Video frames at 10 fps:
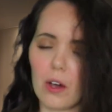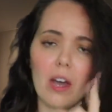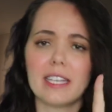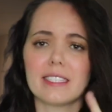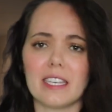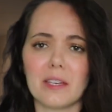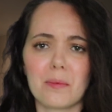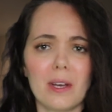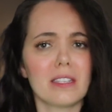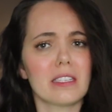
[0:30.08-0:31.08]
Oh, I
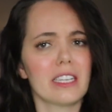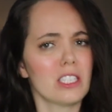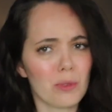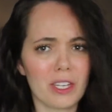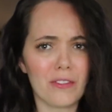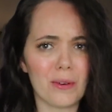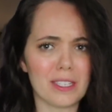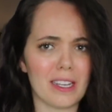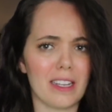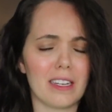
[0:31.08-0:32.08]
see. Well, in
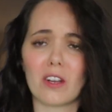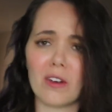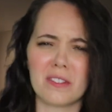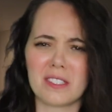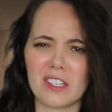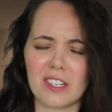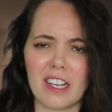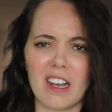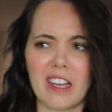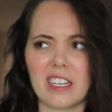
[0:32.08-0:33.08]
2014, a
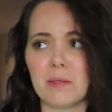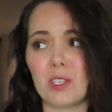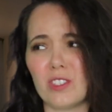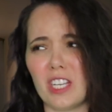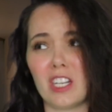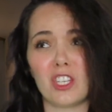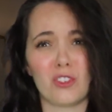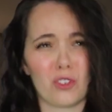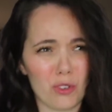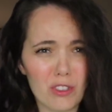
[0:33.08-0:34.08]
conversational AI named
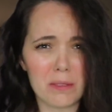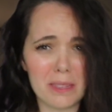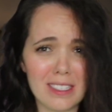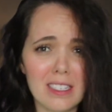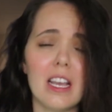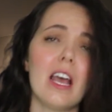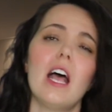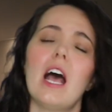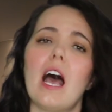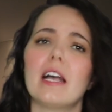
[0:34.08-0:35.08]
Eugene Goostman
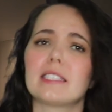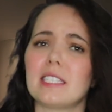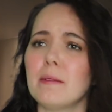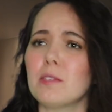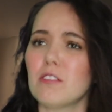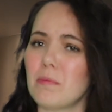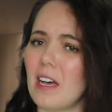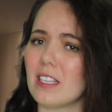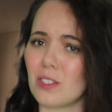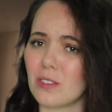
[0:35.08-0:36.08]
seemed to have
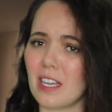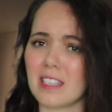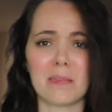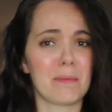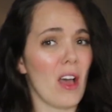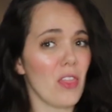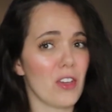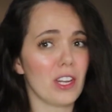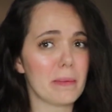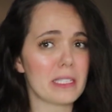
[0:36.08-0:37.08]
passed your test about
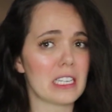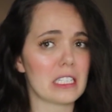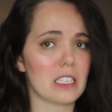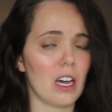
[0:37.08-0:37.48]
30% of the